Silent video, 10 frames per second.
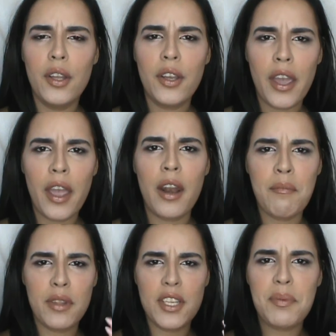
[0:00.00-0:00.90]
Okay,
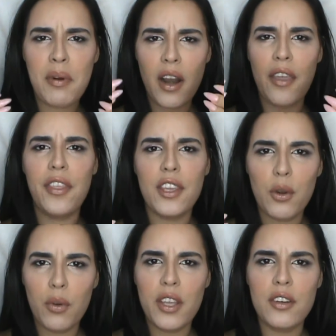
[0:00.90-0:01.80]
and this part I think
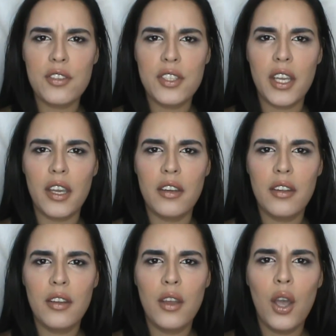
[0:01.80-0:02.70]
you'll really understand.
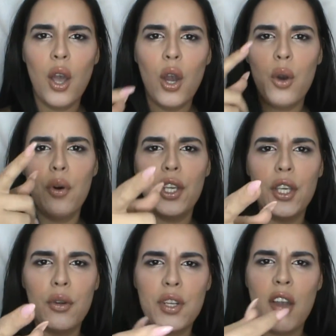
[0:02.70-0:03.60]
Who are
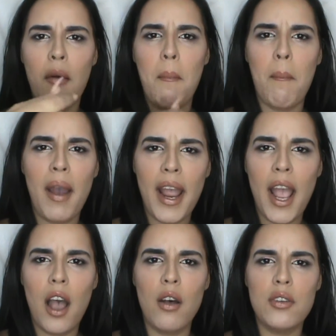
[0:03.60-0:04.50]
you to come in my
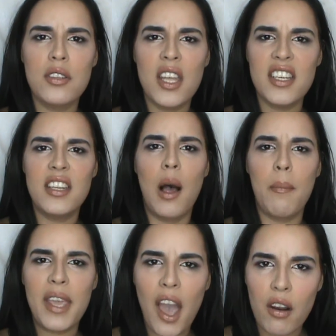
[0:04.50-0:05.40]
house and tell
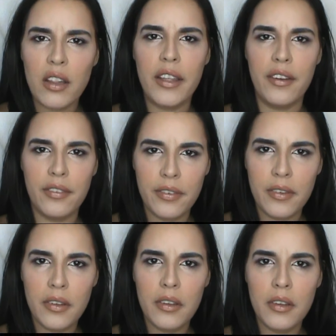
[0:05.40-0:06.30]
me how to live?
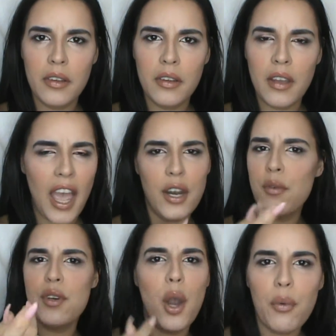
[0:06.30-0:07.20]
I
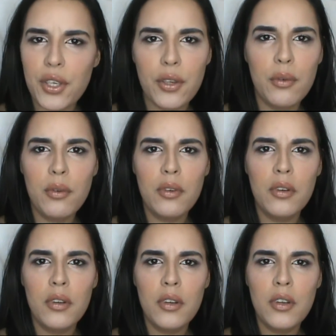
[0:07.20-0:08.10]
don't know you.
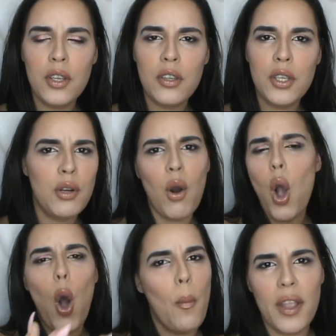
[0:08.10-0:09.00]
You don't
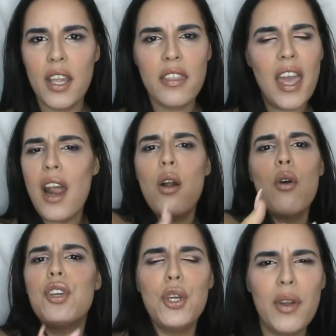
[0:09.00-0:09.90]
owe me anything. I don't
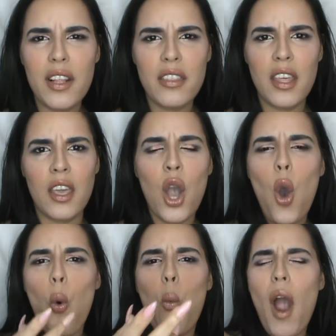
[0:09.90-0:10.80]
owe you anything.
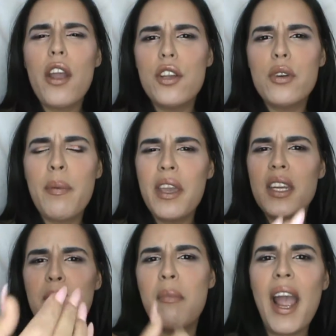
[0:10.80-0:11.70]
Why are you coming
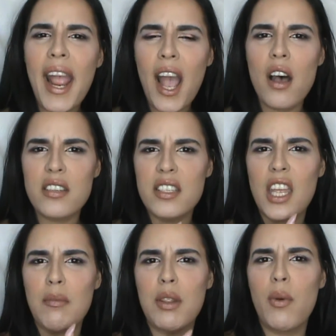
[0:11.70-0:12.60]
into my house and
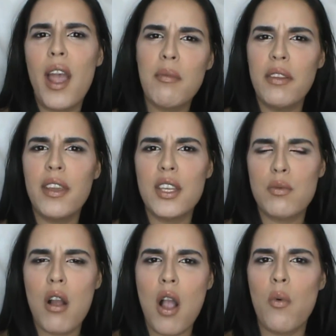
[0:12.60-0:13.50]
telling me the way I'm living
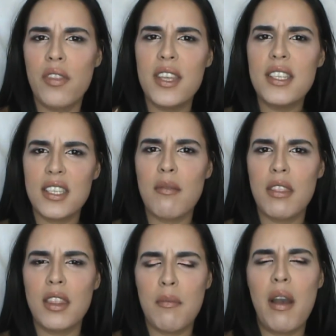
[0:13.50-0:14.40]
is wrong when this is
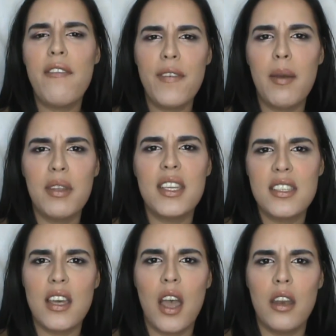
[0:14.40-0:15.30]
something that my family
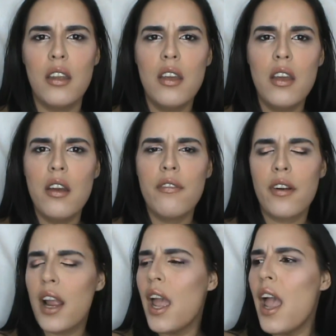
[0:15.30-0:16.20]
has done
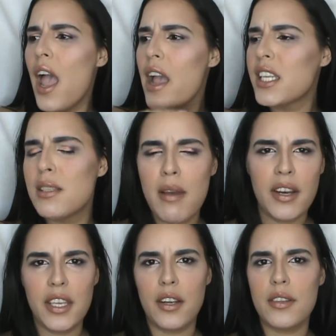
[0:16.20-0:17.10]
for X
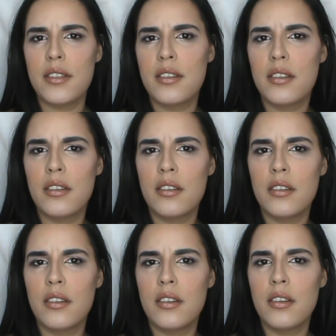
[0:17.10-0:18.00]
amount of years?
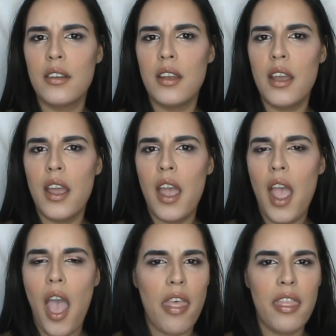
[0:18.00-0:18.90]

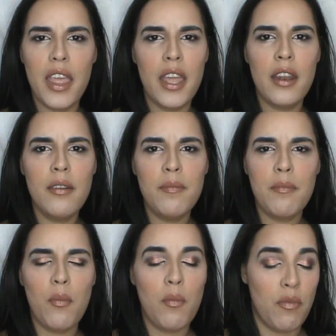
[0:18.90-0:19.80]
And then
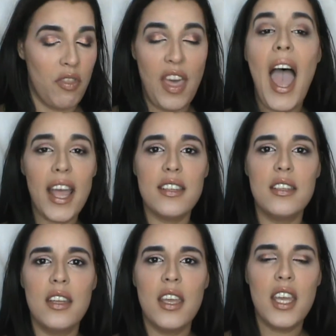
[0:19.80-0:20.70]

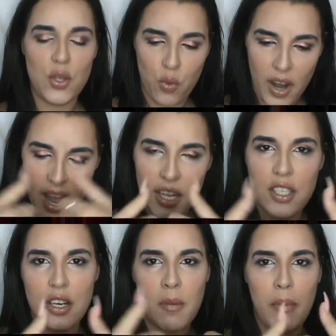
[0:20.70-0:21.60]
that is where
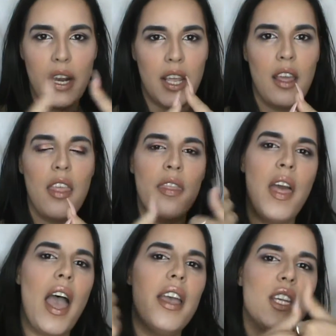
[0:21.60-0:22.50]
heads start butting.
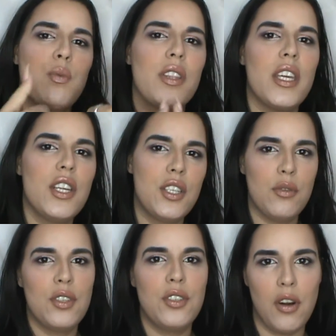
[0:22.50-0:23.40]
That is where the
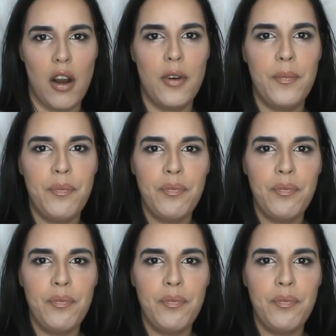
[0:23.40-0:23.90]
issues start.